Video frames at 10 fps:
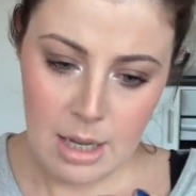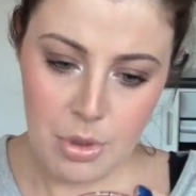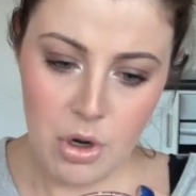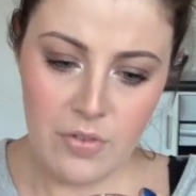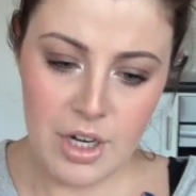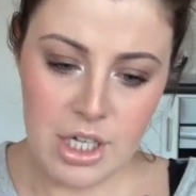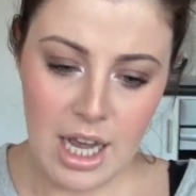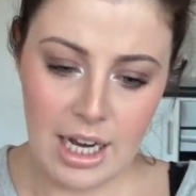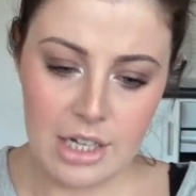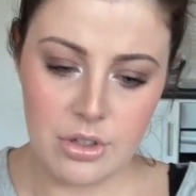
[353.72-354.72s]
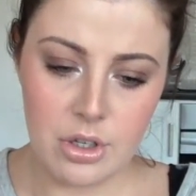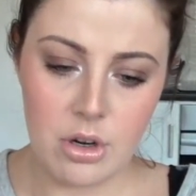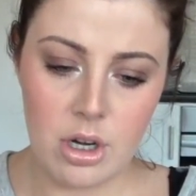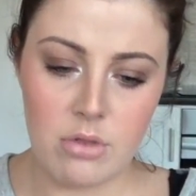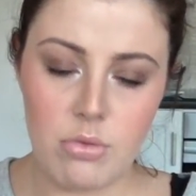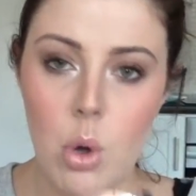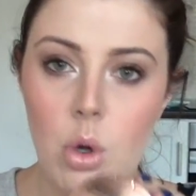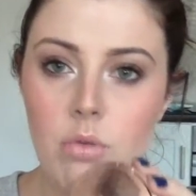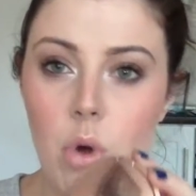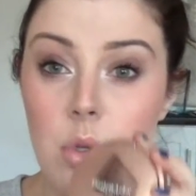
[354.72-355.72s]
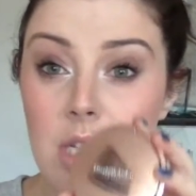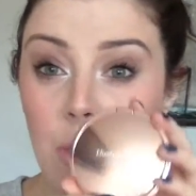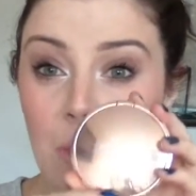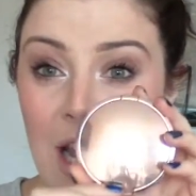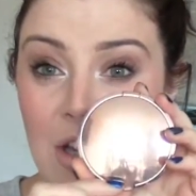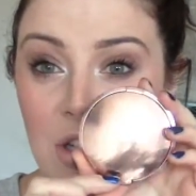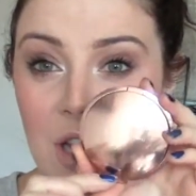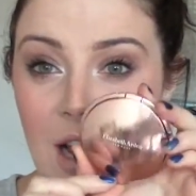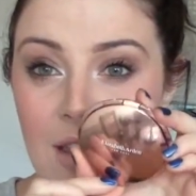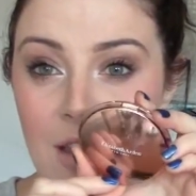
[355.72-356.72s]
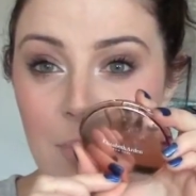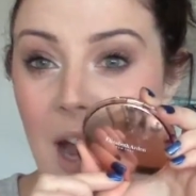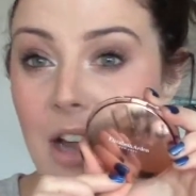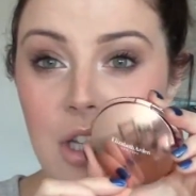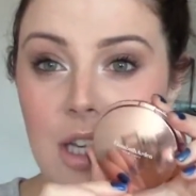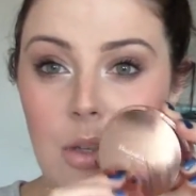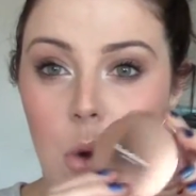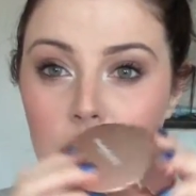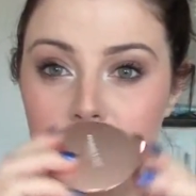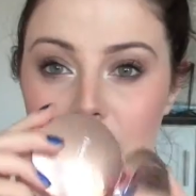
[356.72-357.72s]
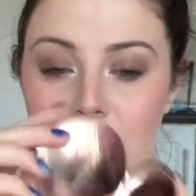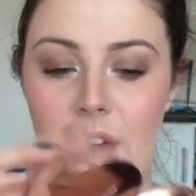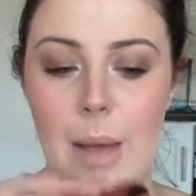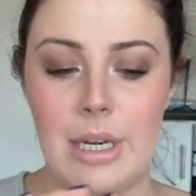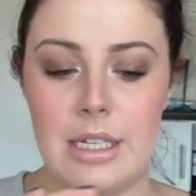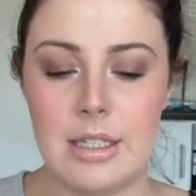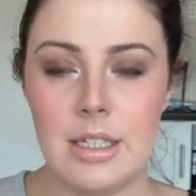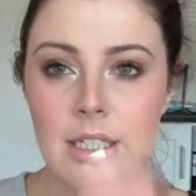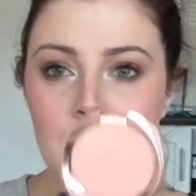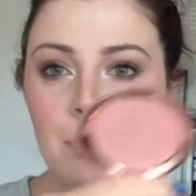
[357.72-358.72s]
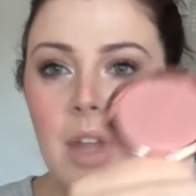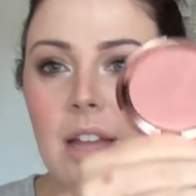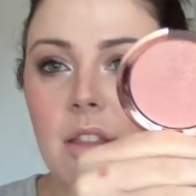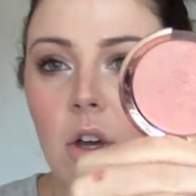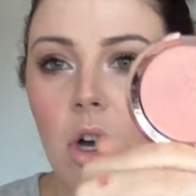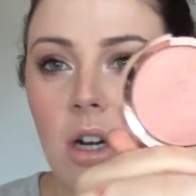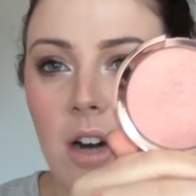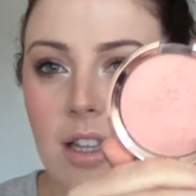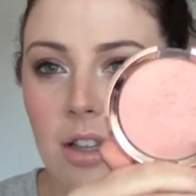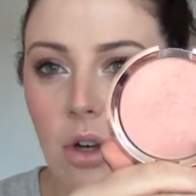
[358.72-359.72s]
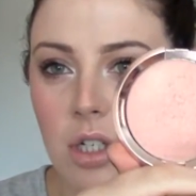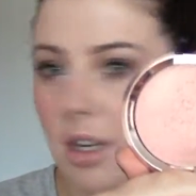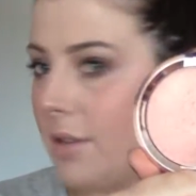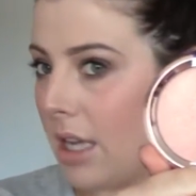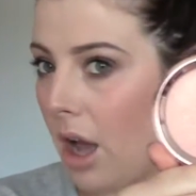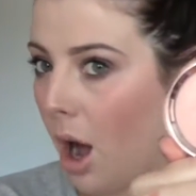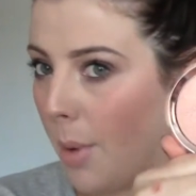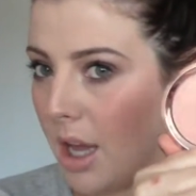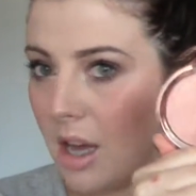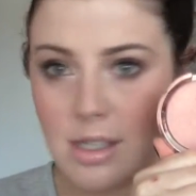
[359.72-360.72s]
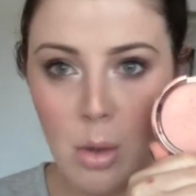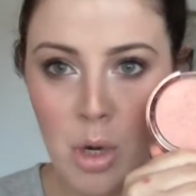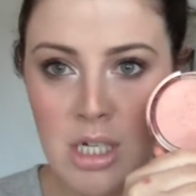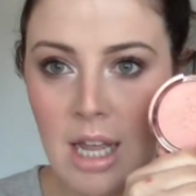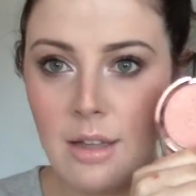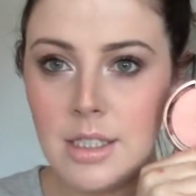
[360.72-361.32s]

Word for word: Pure Finish Highlighter in the colour Rose Illumination and the packaging is gorgeous, it's fabulous. And the colour, I looked at it and I was like, oh my god, it's so pretty.